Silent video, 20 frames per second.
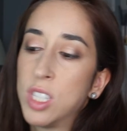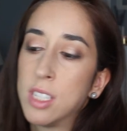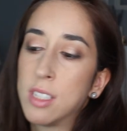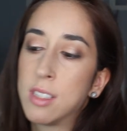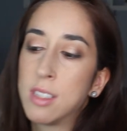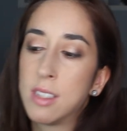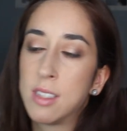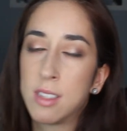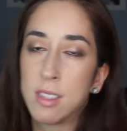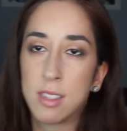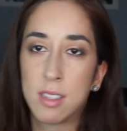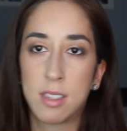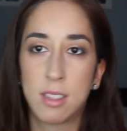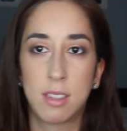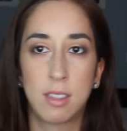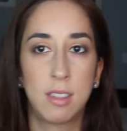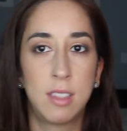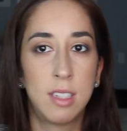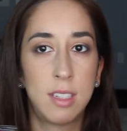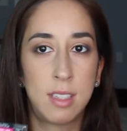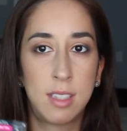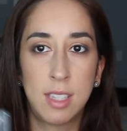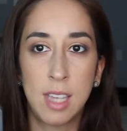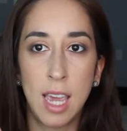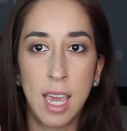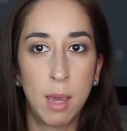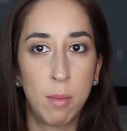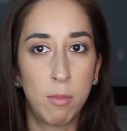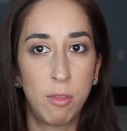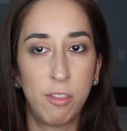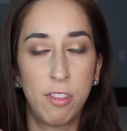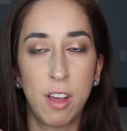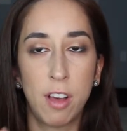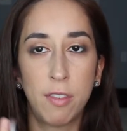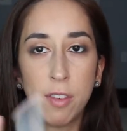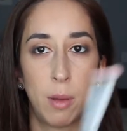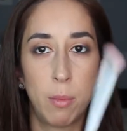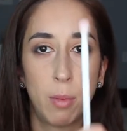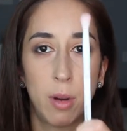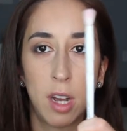This is the same
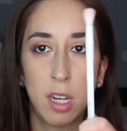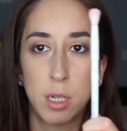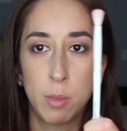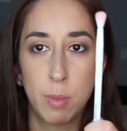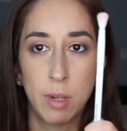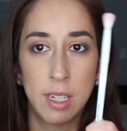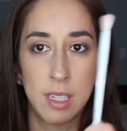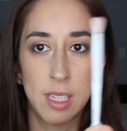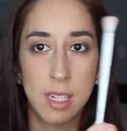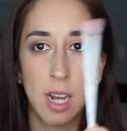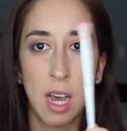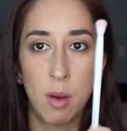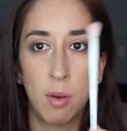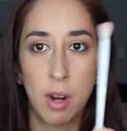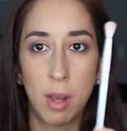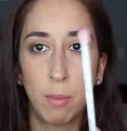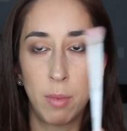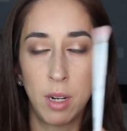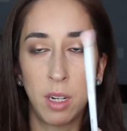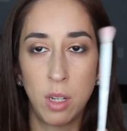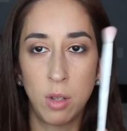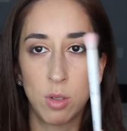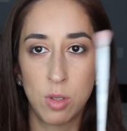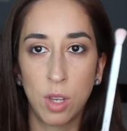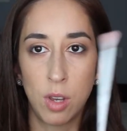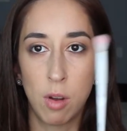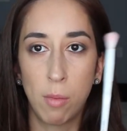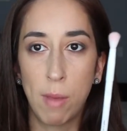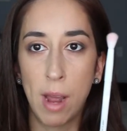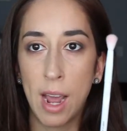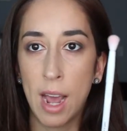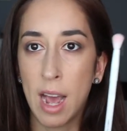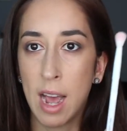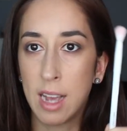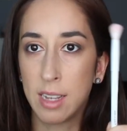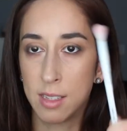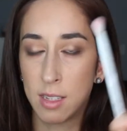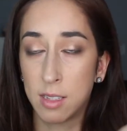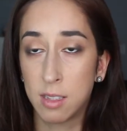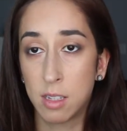fluffy brush, but it's not what I've been using on my
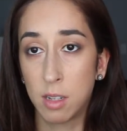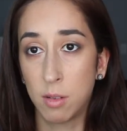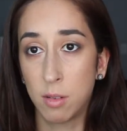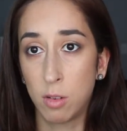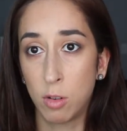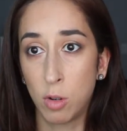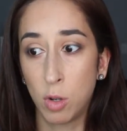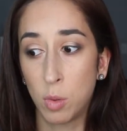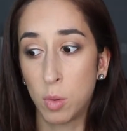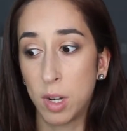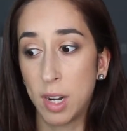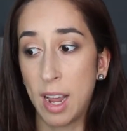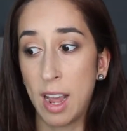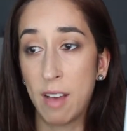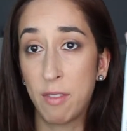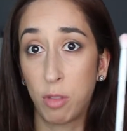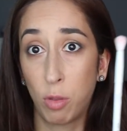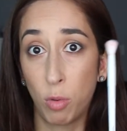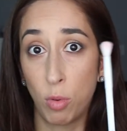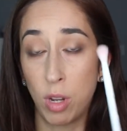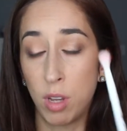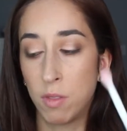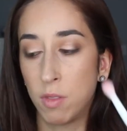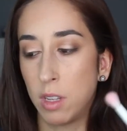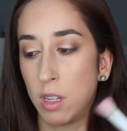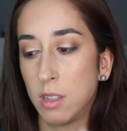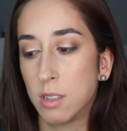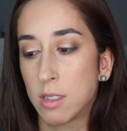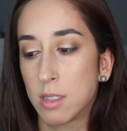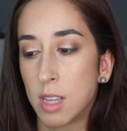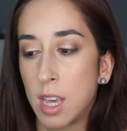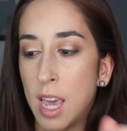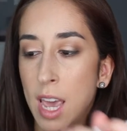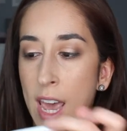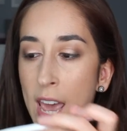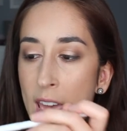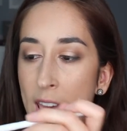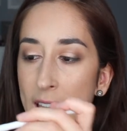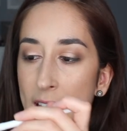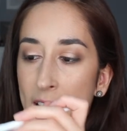eyes. It's a new one. I have three of these.
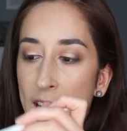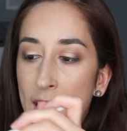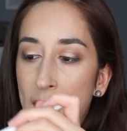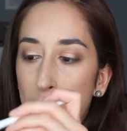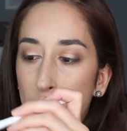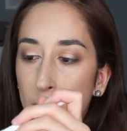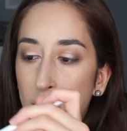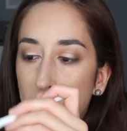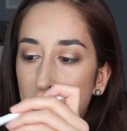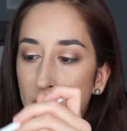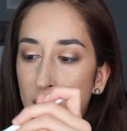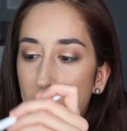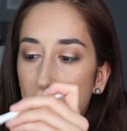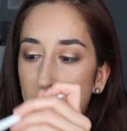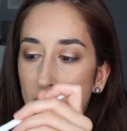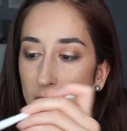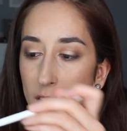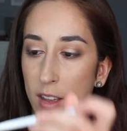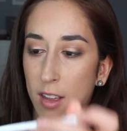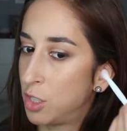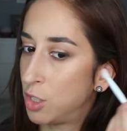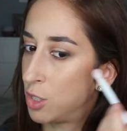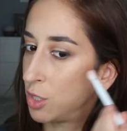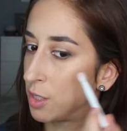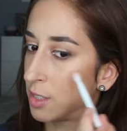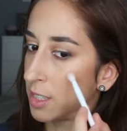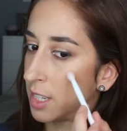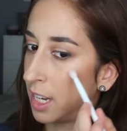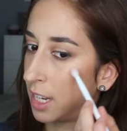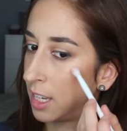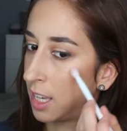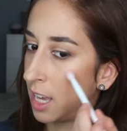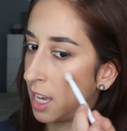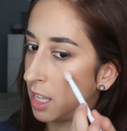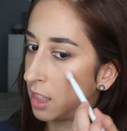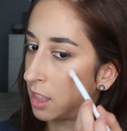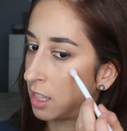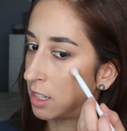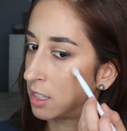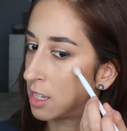And I'm gonna just like
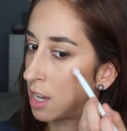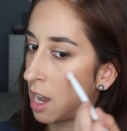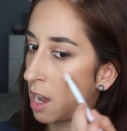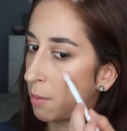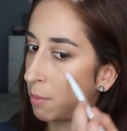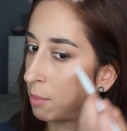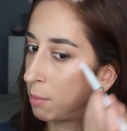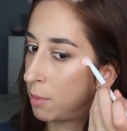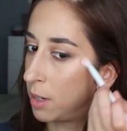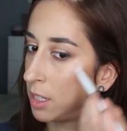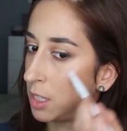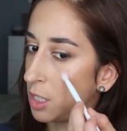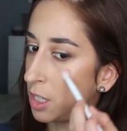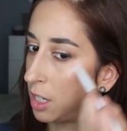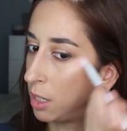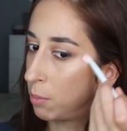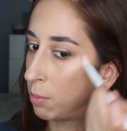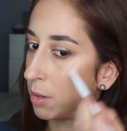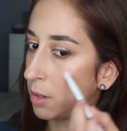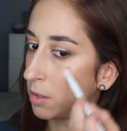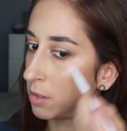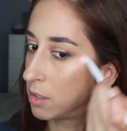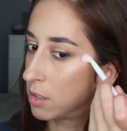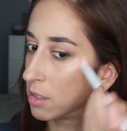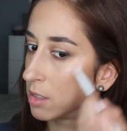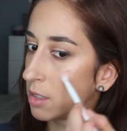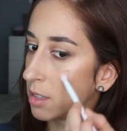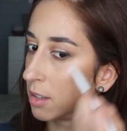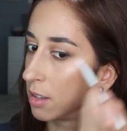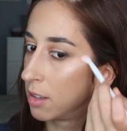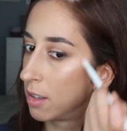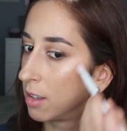hit the top of my cheekbones.